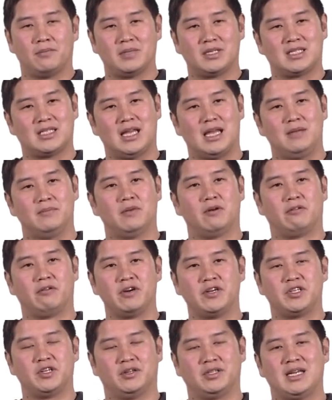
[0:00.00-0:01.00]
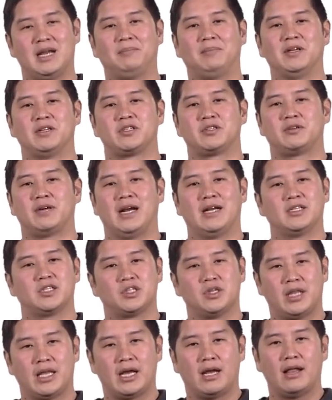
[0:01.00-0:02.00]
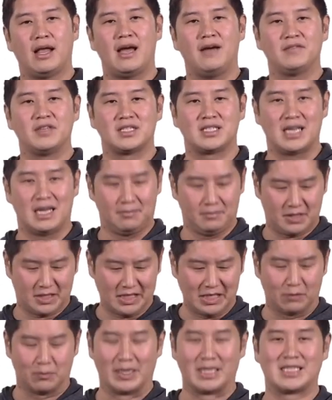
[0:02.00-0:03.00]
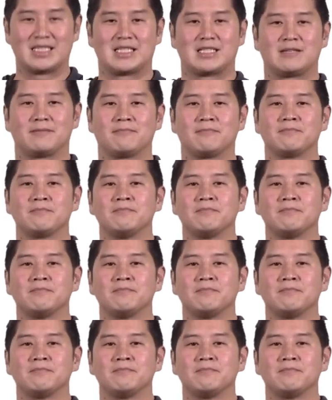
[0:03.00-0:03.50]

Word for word: from the same original template strand, so they all have the same sequence.